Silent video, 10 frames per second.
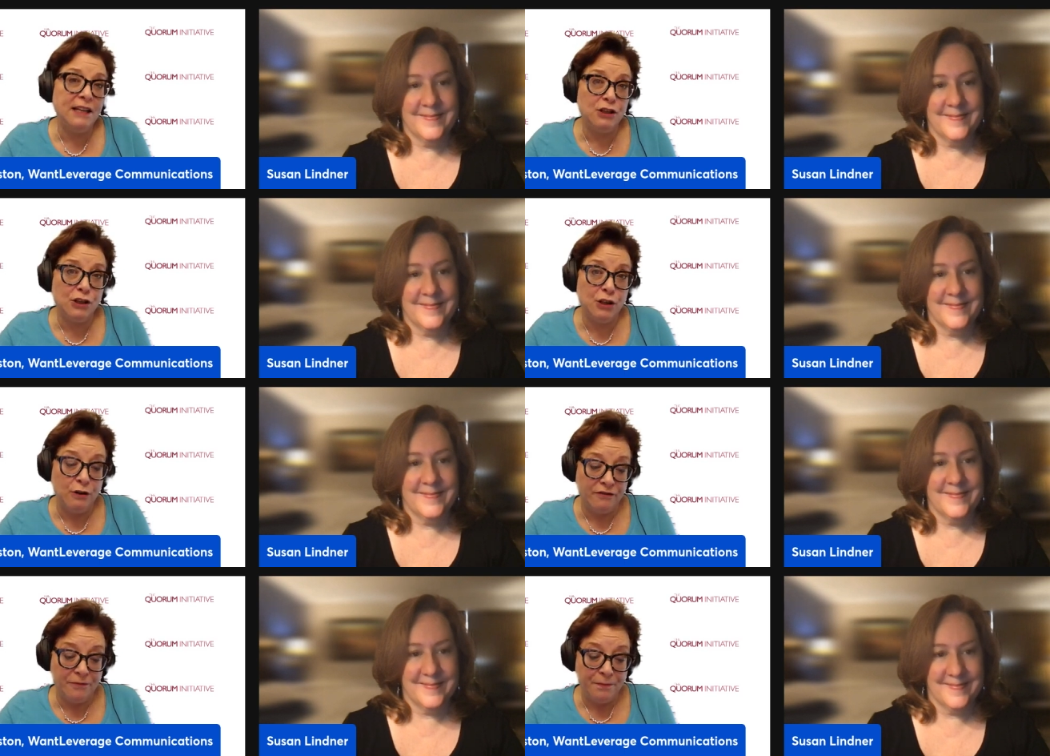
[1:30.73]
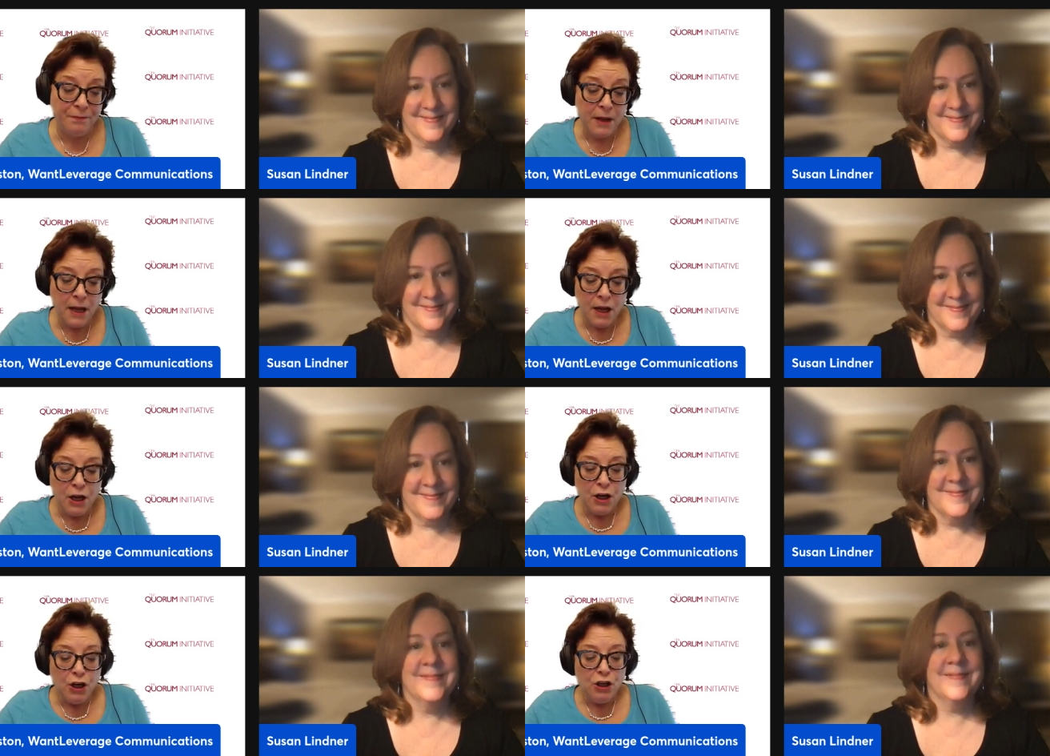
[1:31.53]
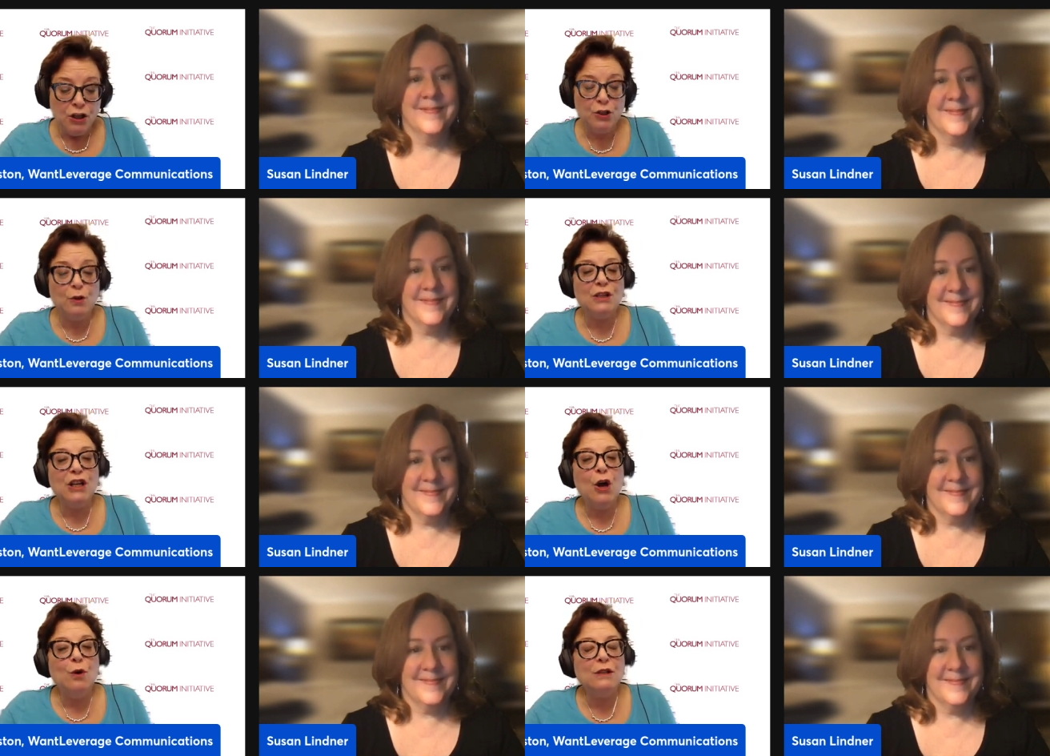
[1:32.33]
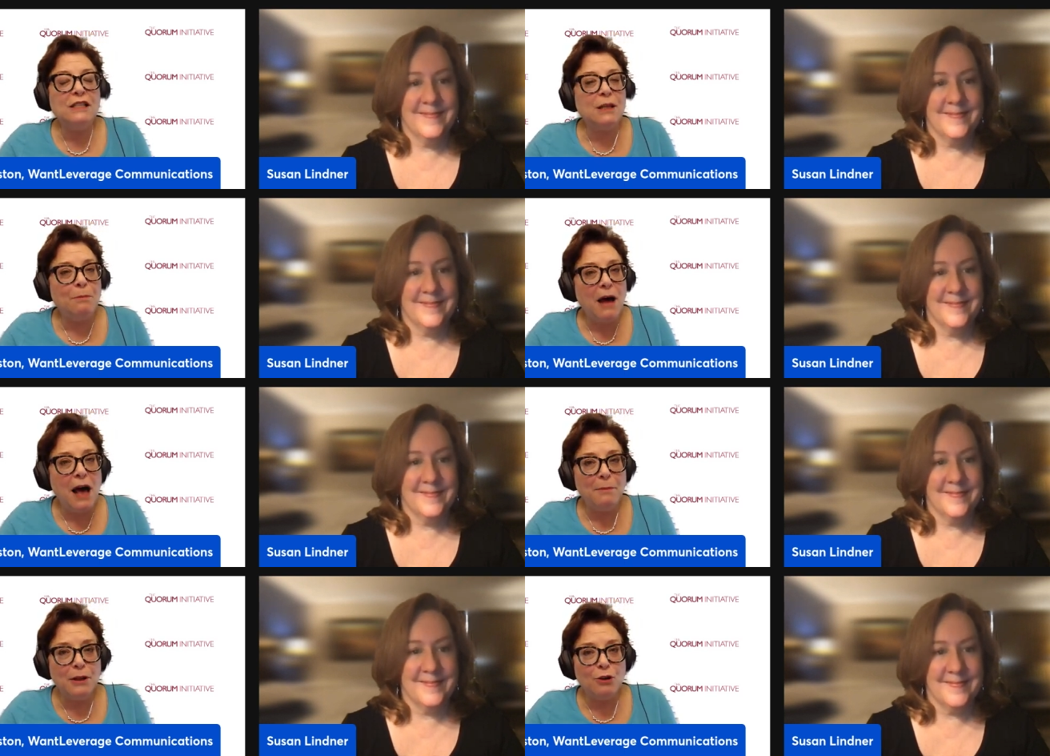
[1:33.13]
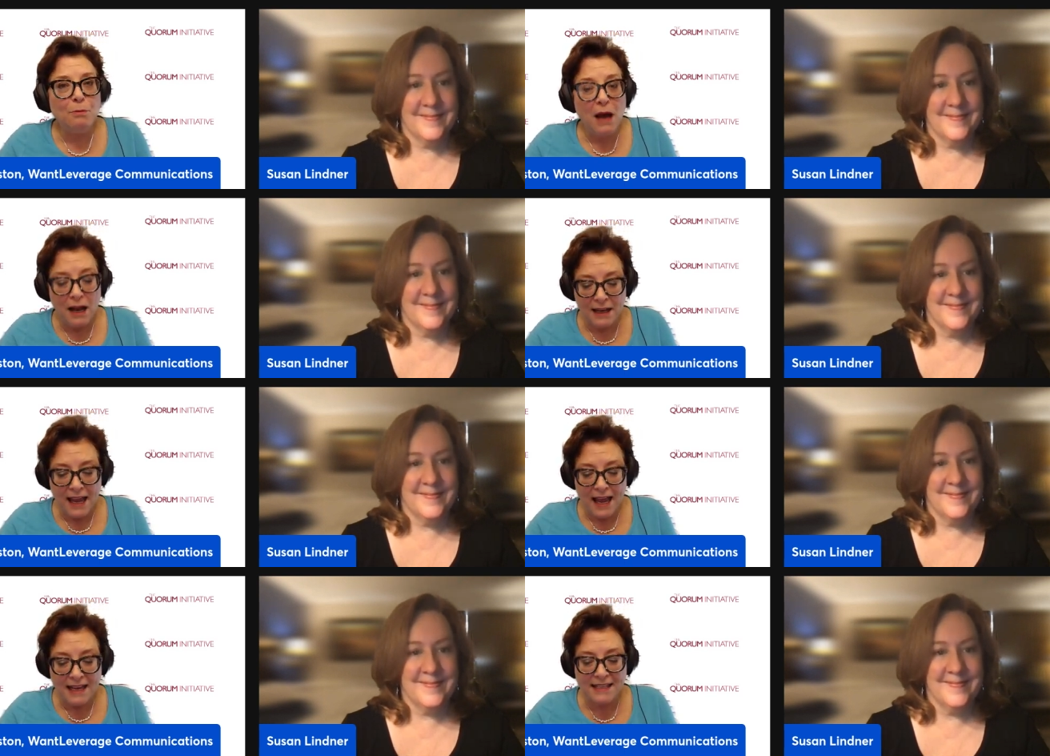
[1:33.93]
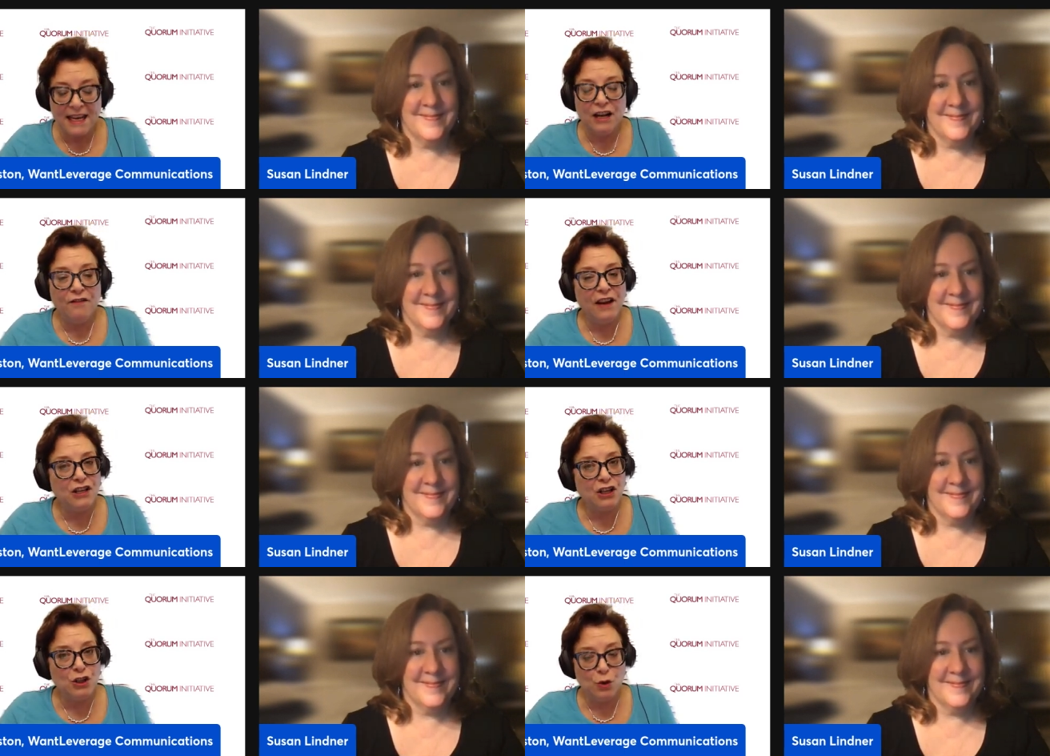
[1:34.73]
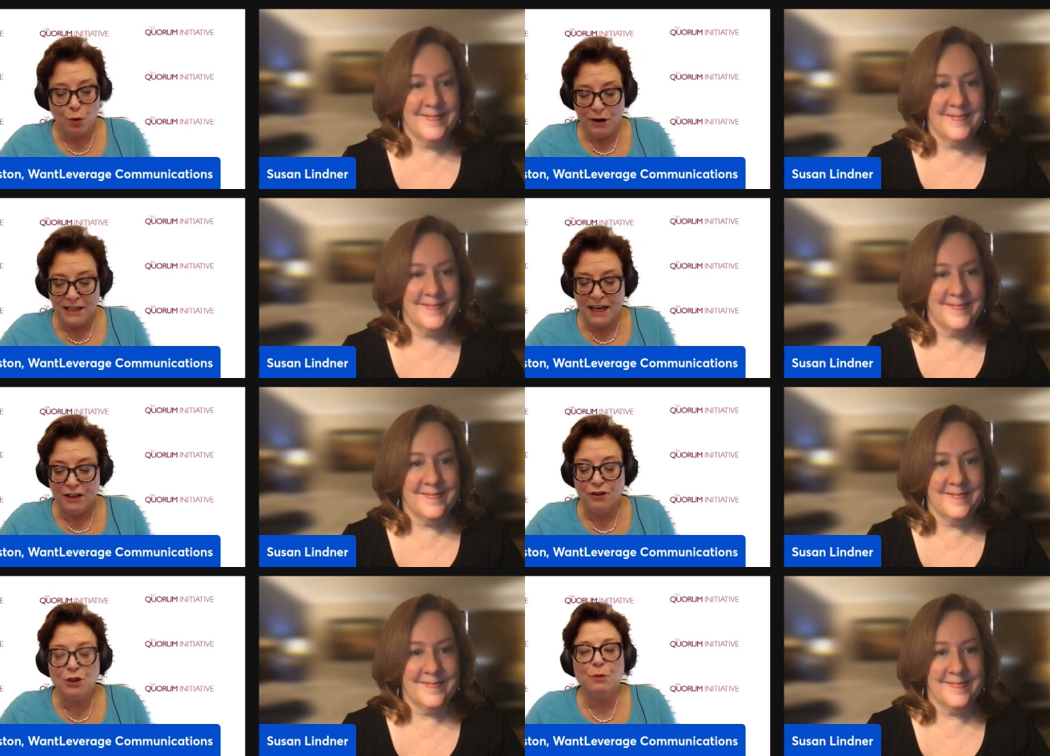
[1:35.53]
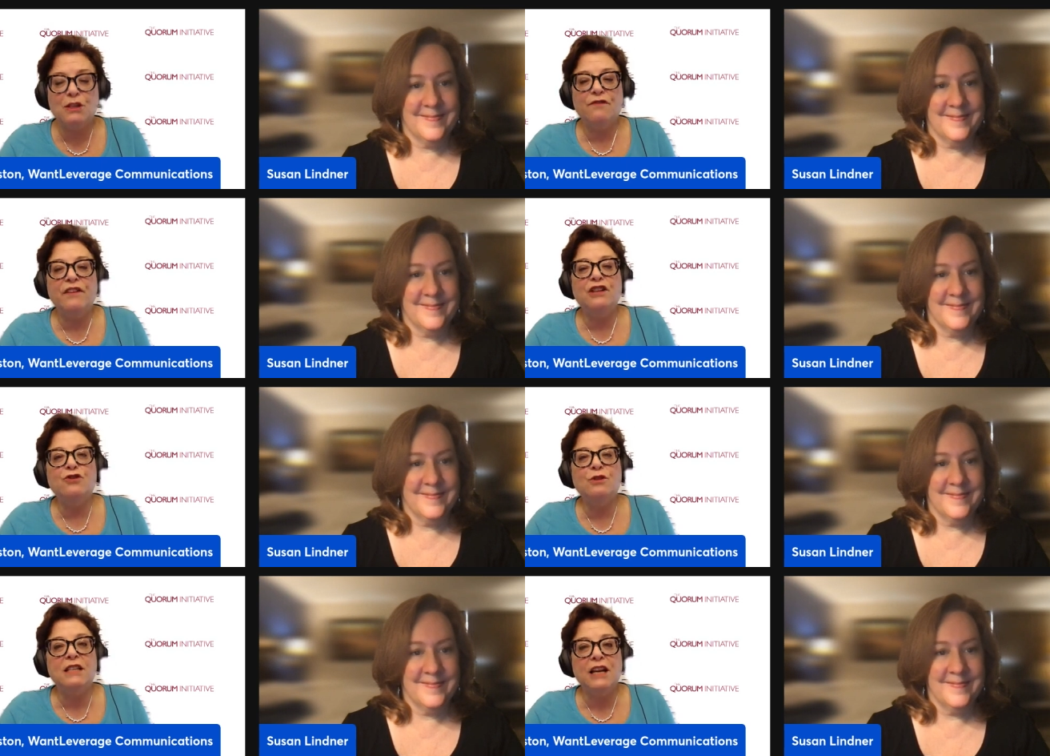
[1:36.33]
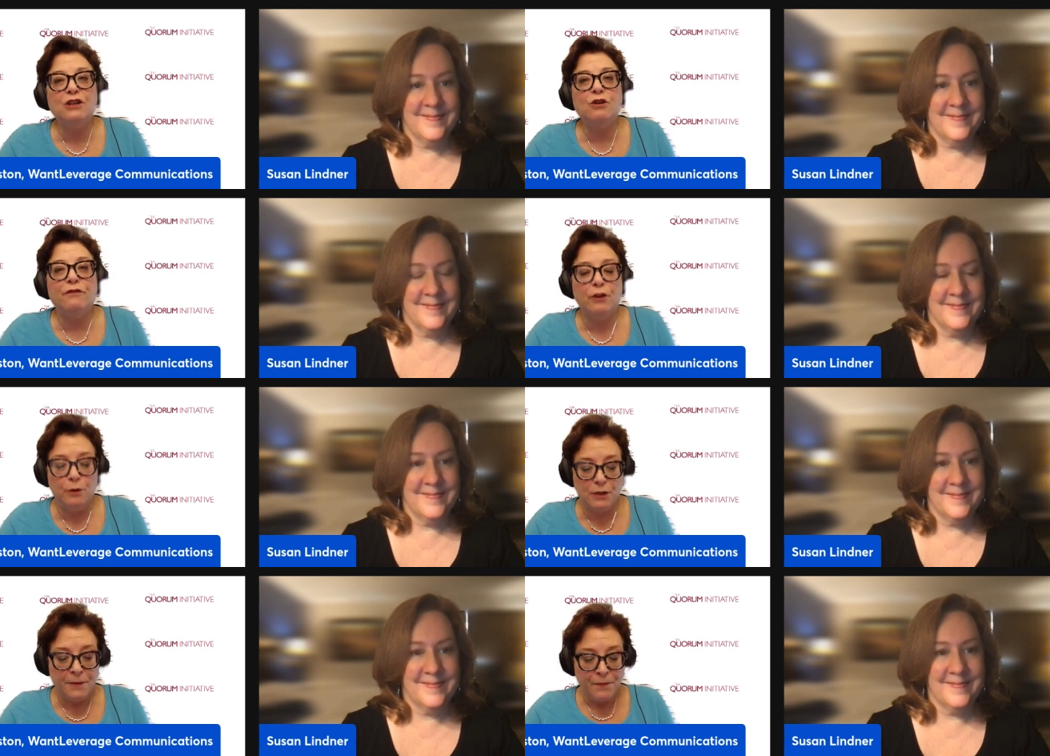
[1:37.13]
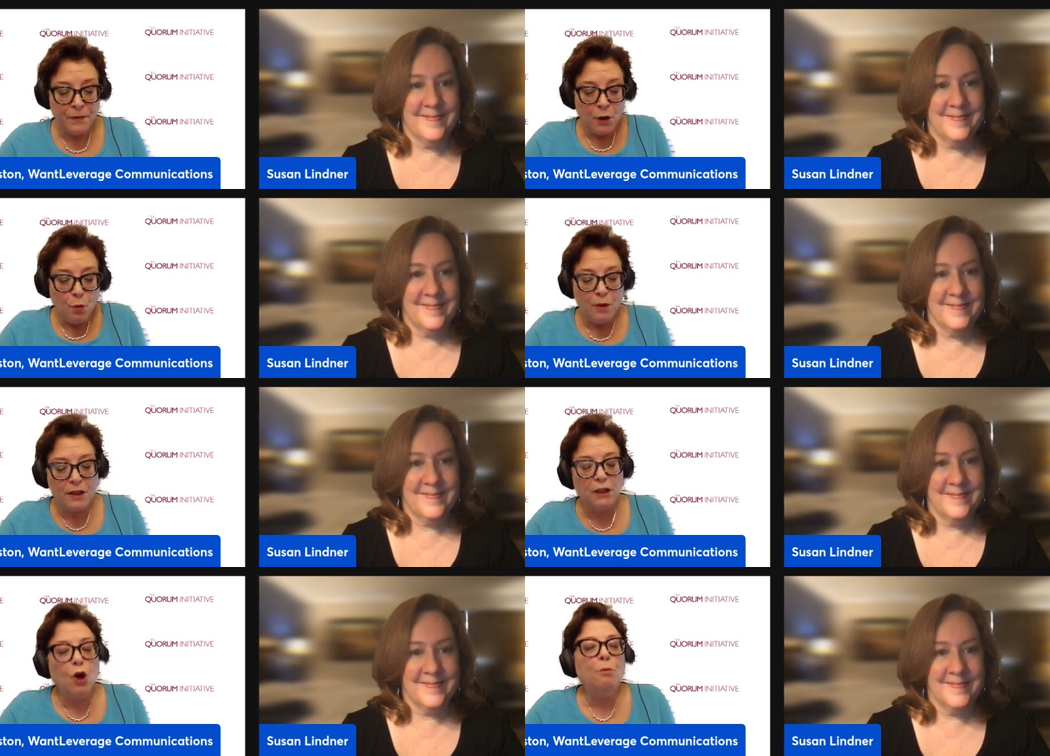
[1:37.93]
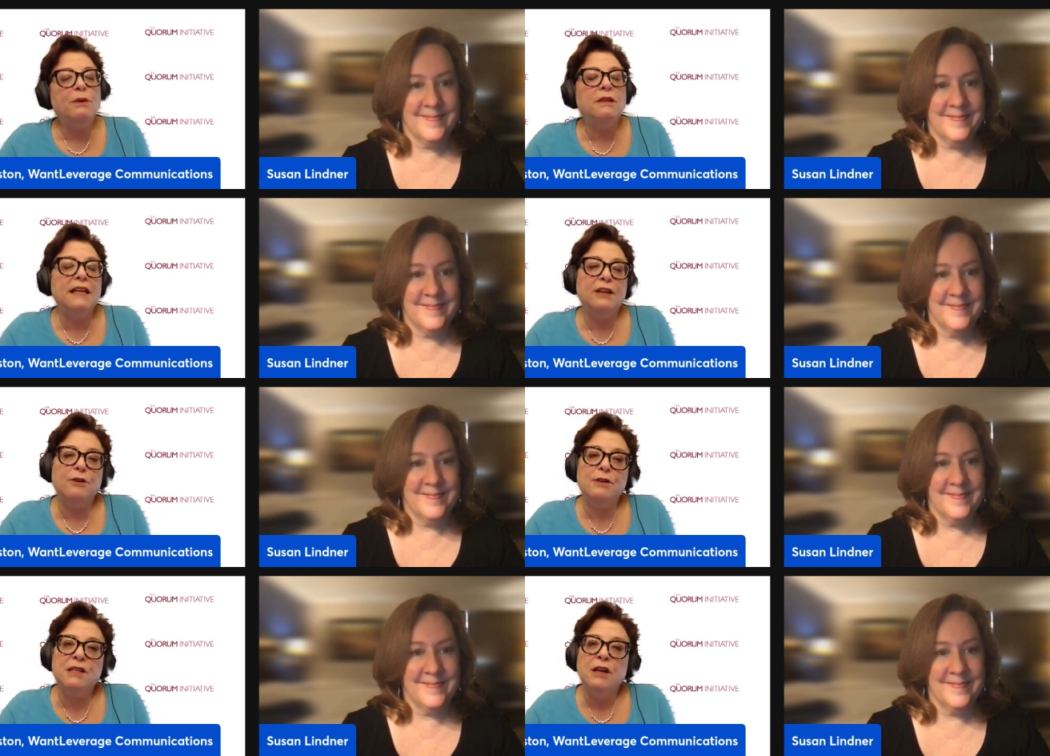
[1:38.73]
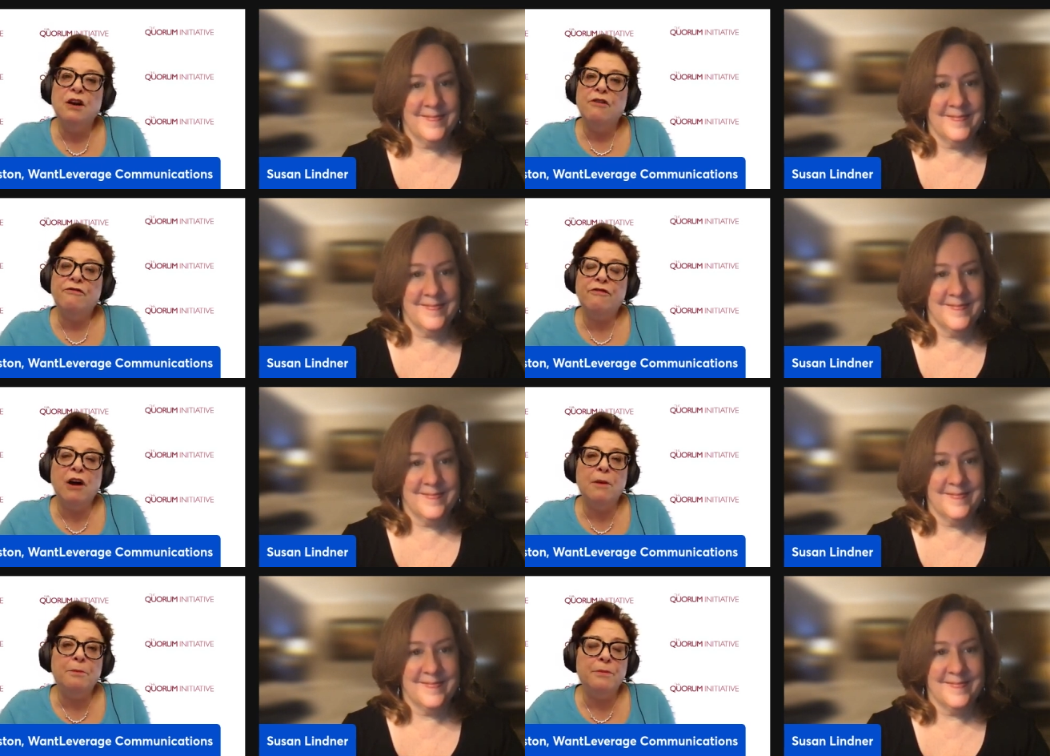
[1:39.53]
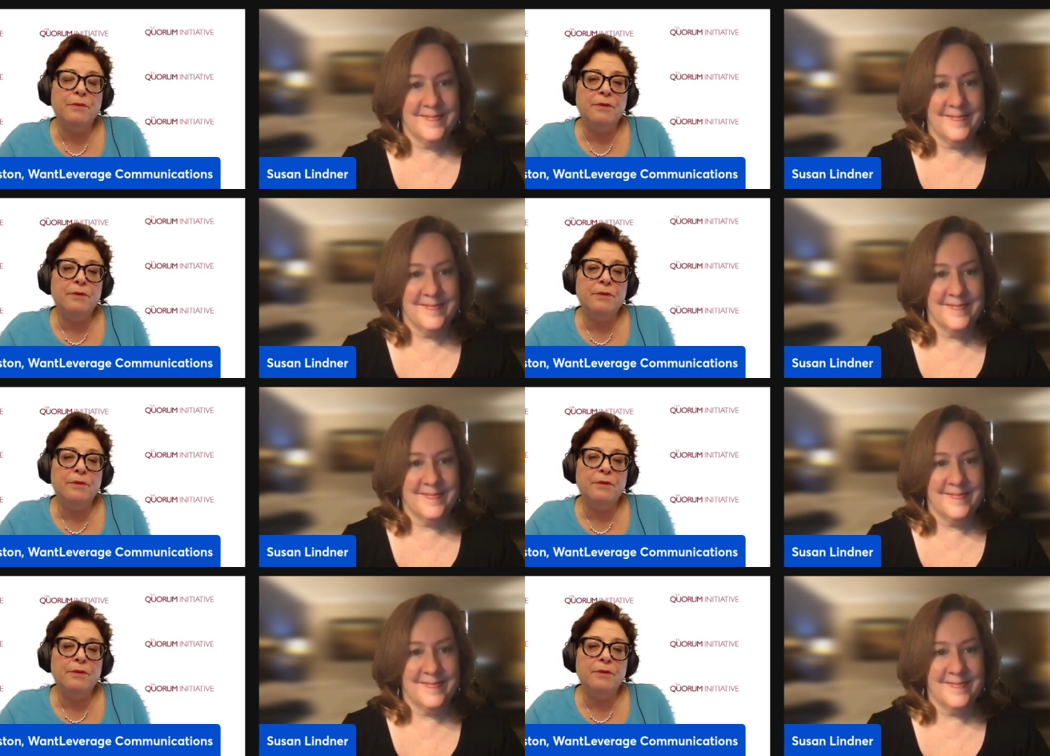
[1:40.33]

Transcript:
Speaker 1: deserve. Susan hosts the popular podcast Innovation Storytellers, which features interviews with global leaders from